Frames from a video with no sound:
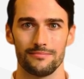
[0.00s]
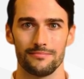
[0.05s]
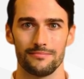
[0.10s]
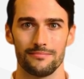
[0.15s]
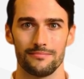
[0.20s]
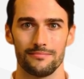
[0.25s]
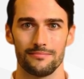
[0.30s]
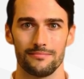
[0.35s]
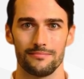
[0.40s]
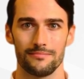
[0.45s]

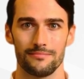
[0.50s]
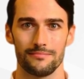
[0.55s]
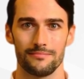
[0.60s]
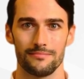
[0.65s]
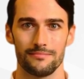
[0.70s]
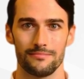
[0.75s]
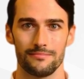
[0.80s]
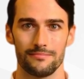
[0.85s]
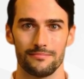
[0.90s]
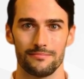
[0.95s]

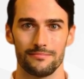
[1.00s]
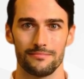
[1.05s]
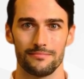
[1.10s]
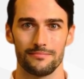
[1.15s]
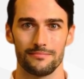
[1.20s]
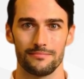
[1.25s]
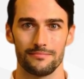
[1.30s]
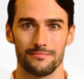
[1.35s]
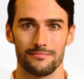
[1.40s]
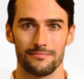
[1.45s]

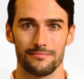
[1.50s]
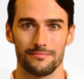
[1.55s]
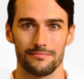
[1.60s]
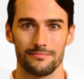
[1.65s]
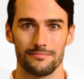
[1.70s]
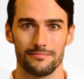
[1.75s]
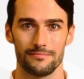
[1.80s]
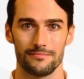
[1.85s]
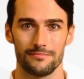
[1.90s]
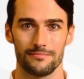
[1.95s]

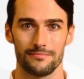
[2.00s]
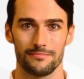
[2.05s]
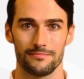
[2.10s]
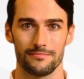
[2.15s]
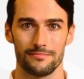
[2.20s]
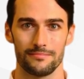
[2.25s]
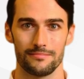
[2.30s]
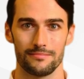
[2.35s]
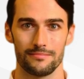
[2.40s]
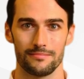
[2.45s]

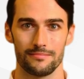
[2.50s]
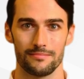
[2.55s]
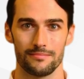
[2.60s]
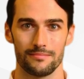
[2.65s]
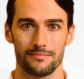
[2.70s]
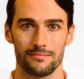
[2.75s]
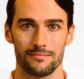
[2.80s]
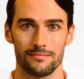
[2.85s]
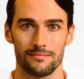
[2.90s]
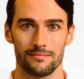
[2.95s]

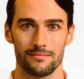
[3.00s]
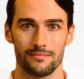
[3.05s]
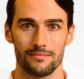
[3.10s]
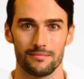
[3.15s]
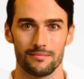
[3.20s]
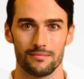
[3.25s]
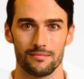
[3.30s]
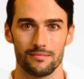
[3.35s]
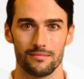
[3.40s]
[no speech]